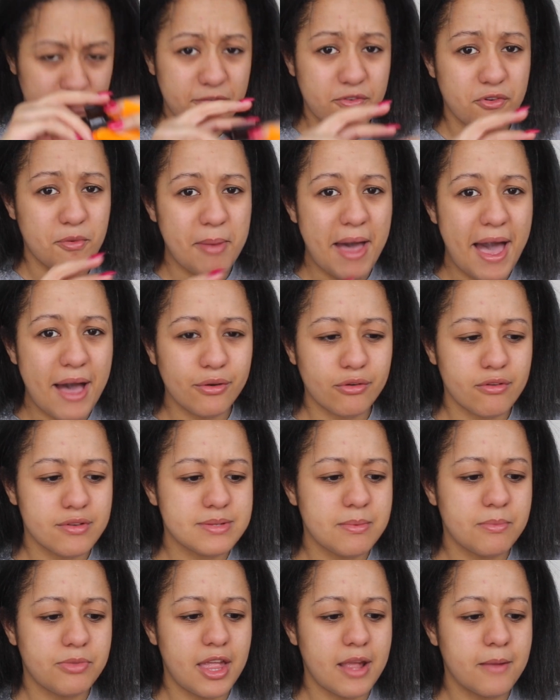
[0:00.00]
for £1 or
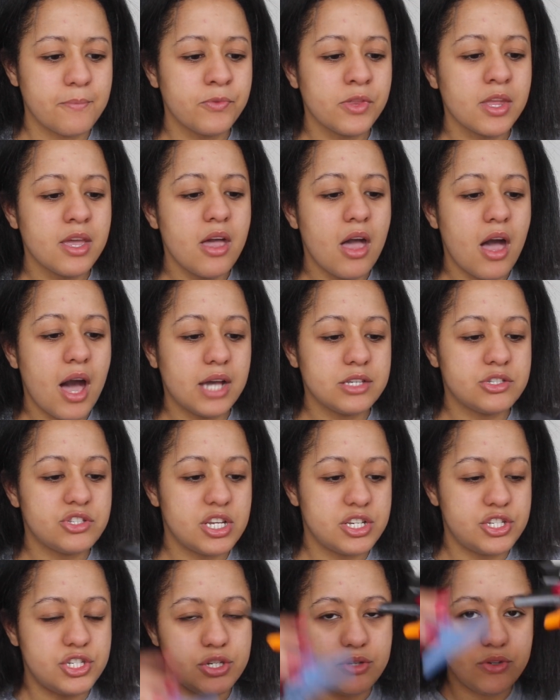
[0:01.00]
something. I
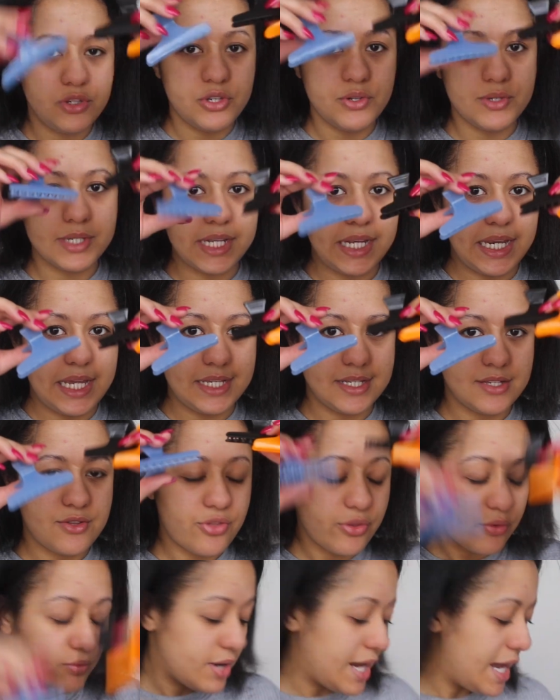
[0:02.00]
suggest you use at least
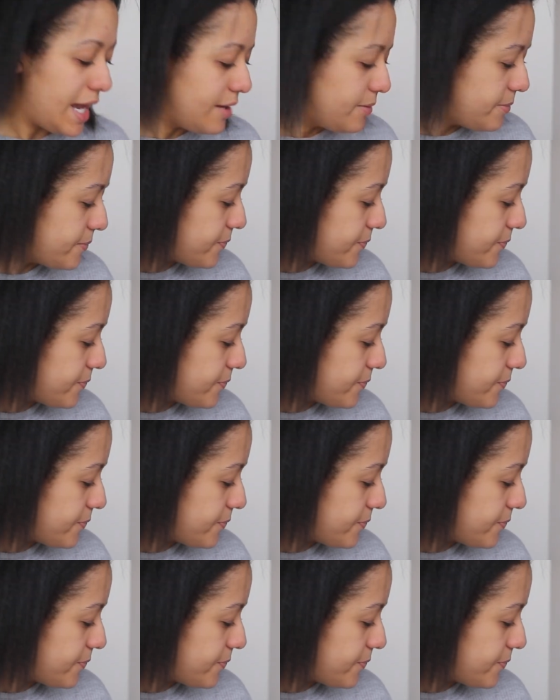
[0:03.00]
3.